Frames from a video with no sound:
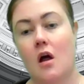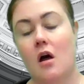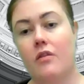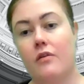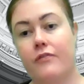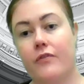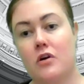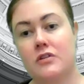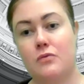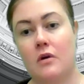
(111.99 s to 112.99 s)
The
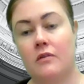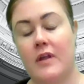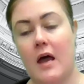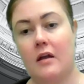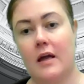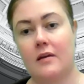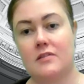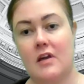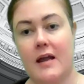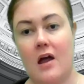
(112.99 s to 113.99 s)
first one that is
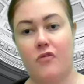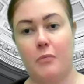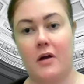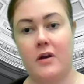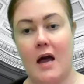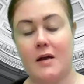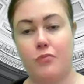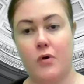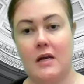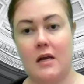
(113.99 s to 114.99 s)
going to have about
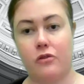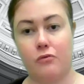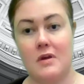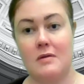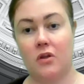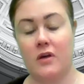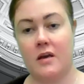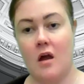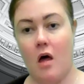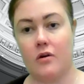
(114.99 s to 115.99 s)
$9.3
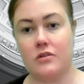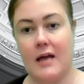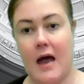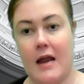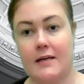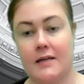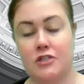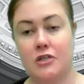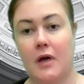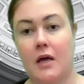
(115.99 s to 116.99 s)
million added
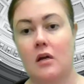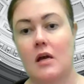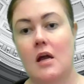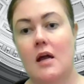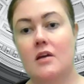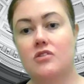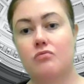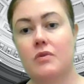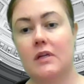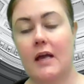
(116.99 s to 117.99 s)
into it is
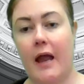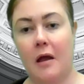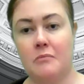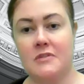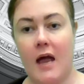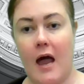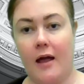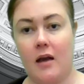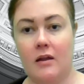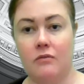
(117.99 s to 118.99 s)
really aimed
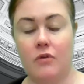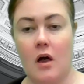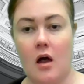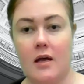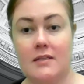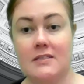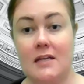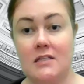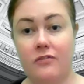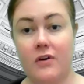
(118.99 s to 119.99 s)
at
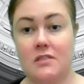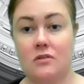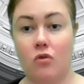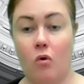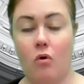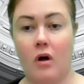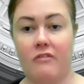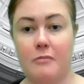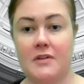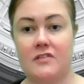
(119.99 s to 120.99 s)
incentivizing local
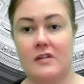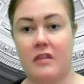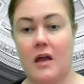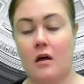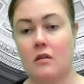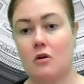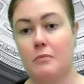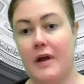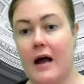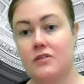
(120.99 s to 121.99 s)
governments to think a little
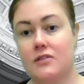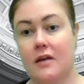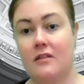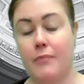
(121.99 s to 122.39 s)
bit outside the